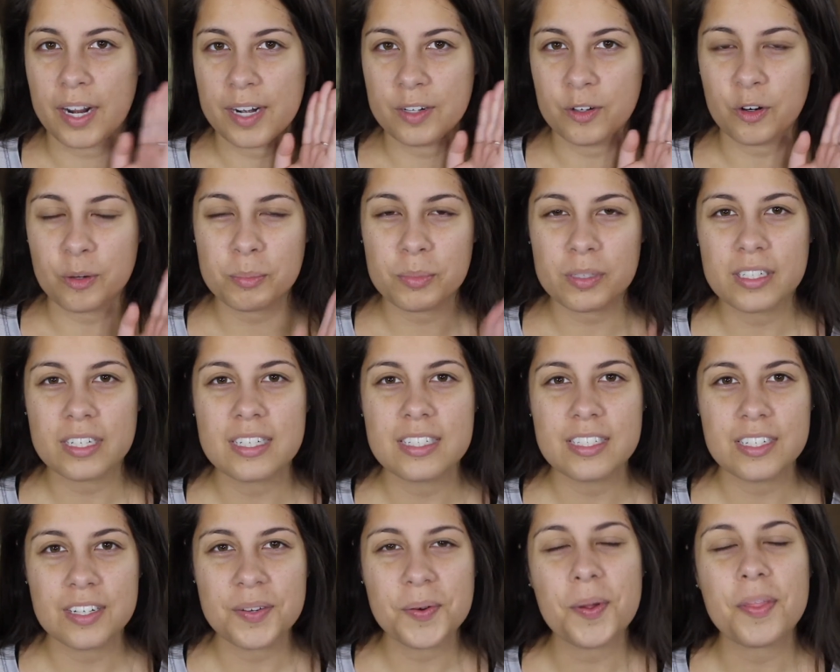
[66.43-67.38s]
I normally
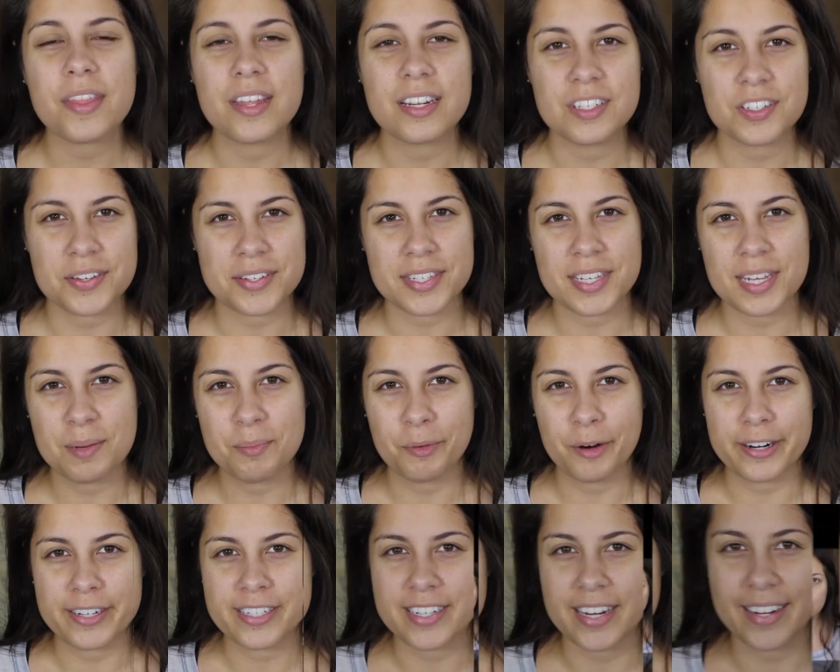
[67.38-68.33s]
do, then just
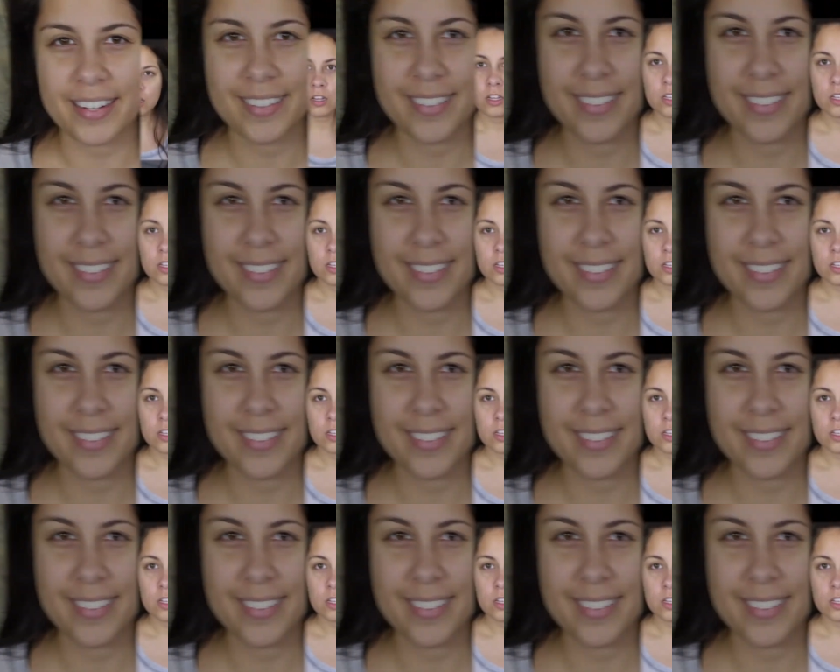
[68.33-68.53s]
keep watching.